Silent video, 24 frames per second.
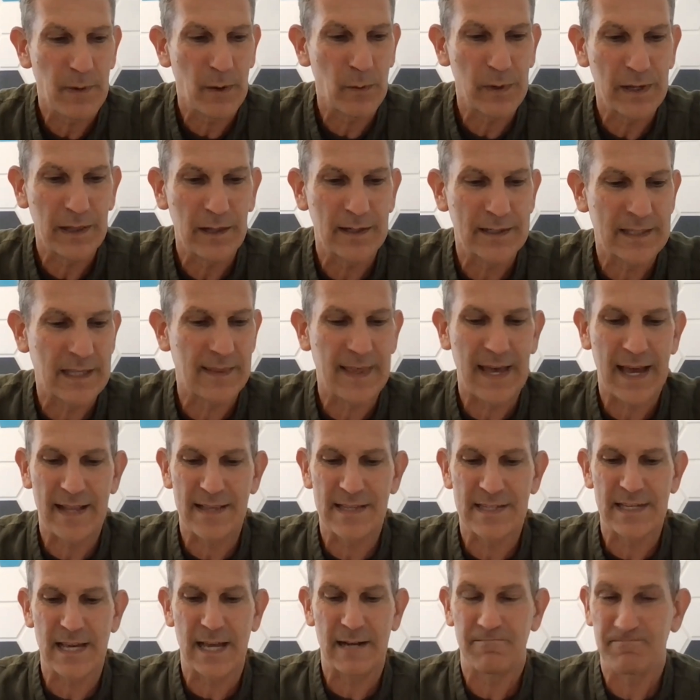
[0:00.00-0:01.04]
But we looked at
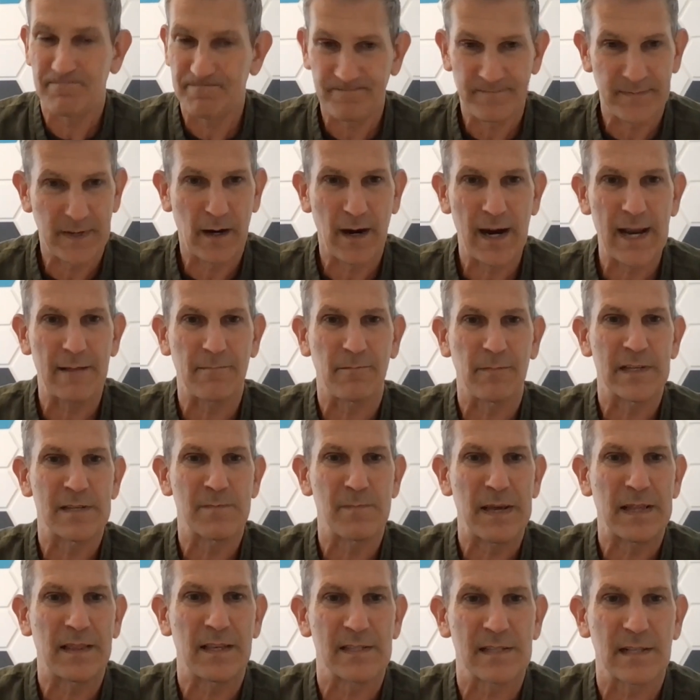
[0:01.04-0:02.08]
that and said, all right,
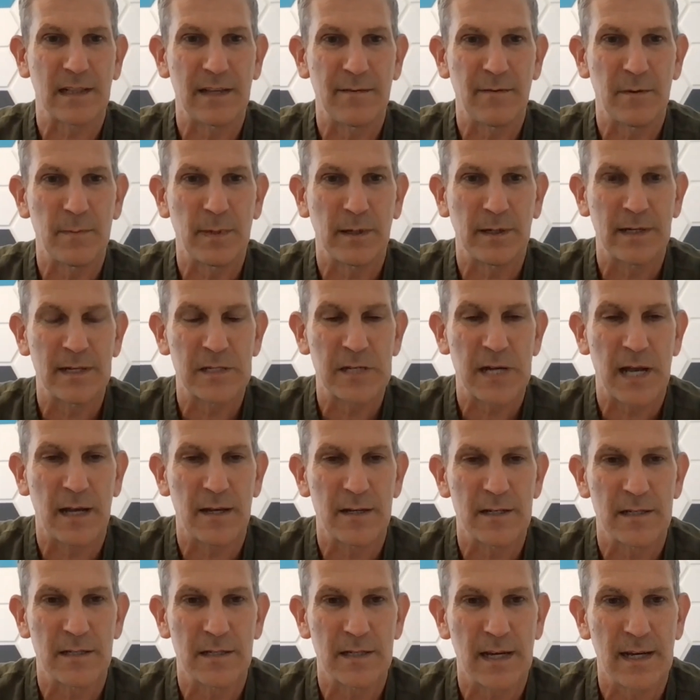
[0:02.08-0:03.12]
let's make this a Living Building
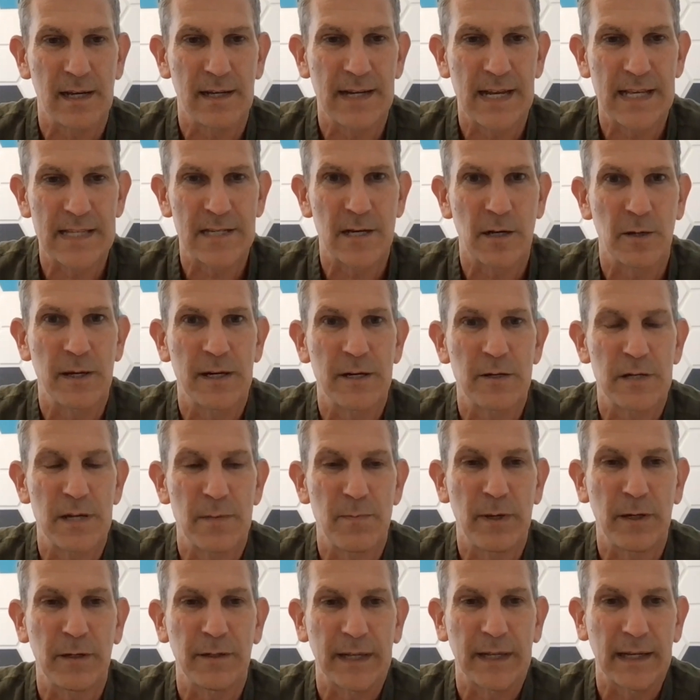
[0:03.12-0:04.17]
Challenge net zero
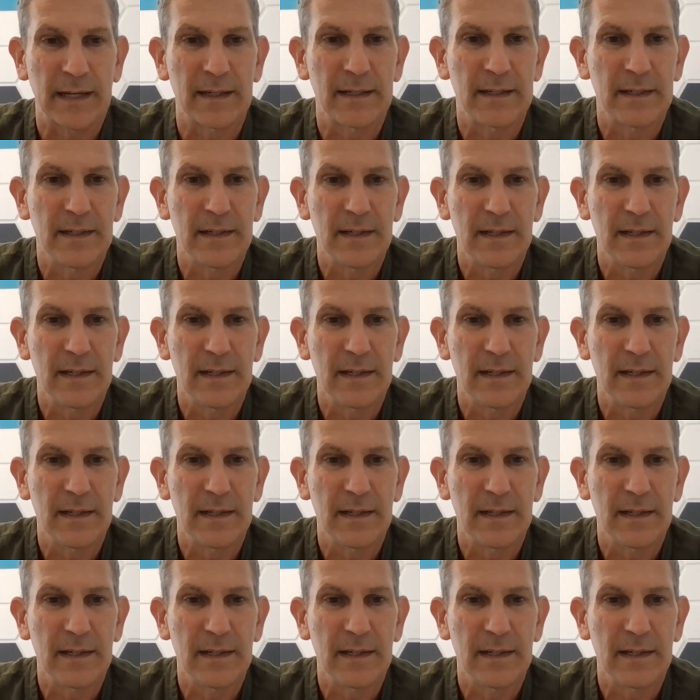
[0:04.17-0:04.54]
energy building.